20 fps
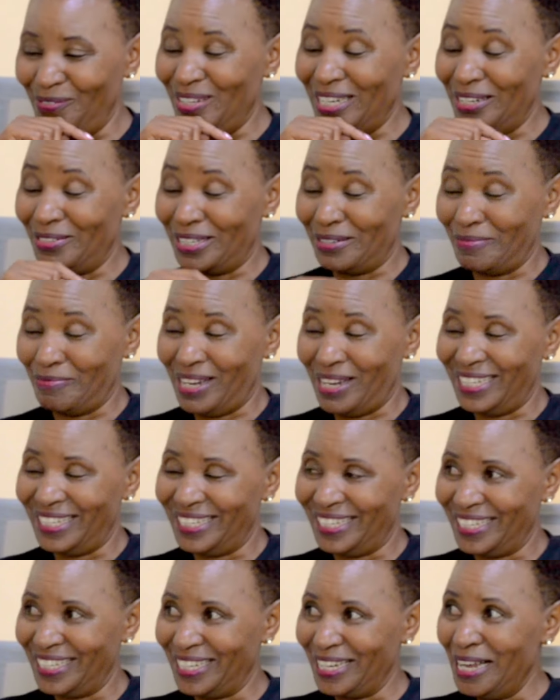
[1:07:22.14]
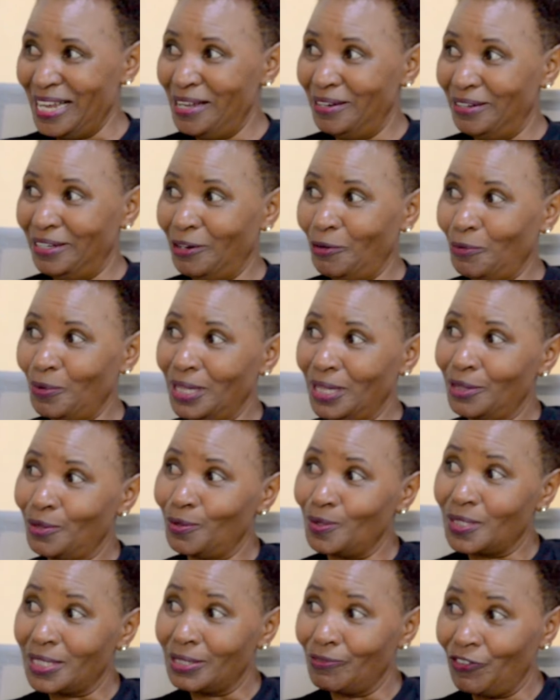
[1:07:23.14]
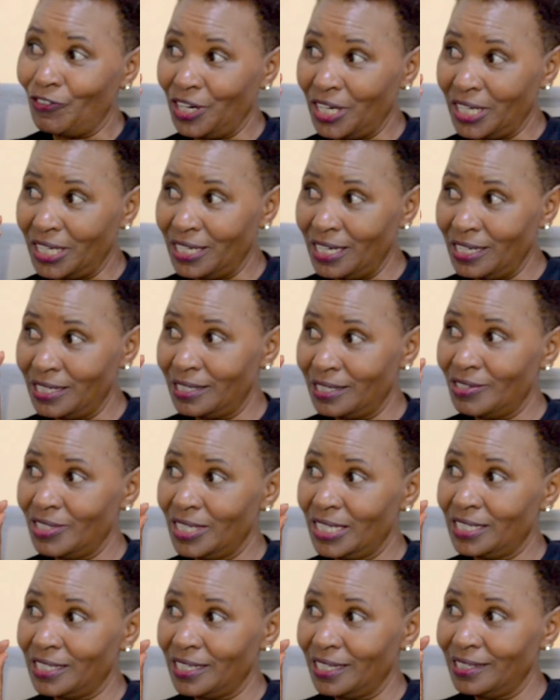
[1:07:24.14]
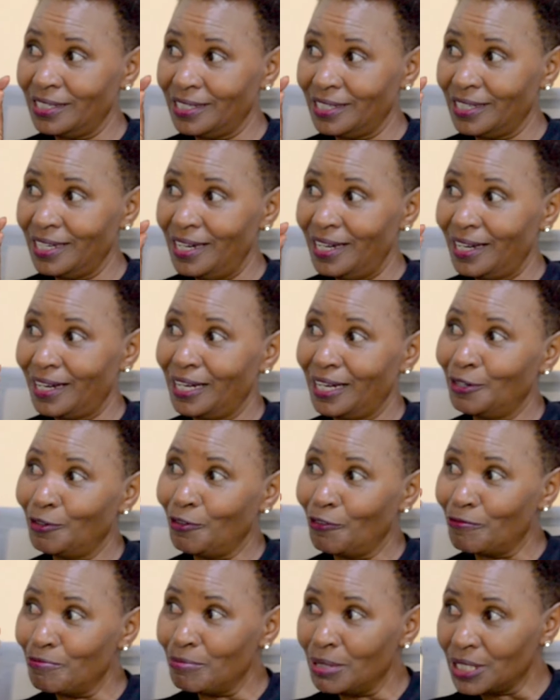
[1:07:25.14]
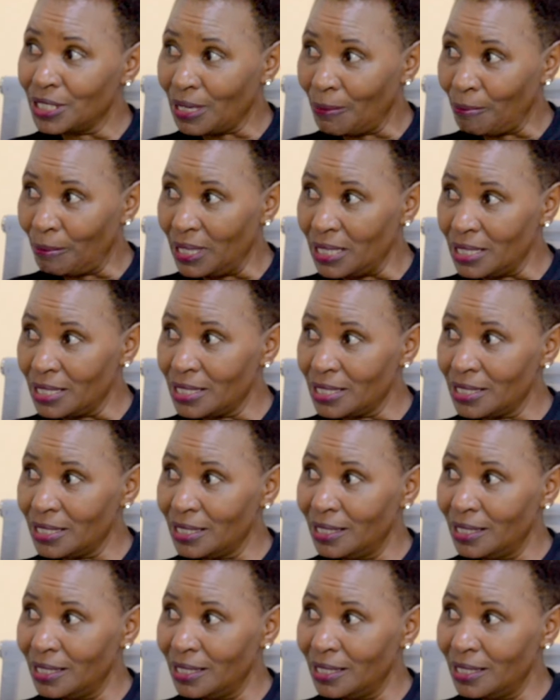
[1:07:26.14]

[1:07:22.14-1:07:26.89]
just imagining now with those very restricted kind of measurements,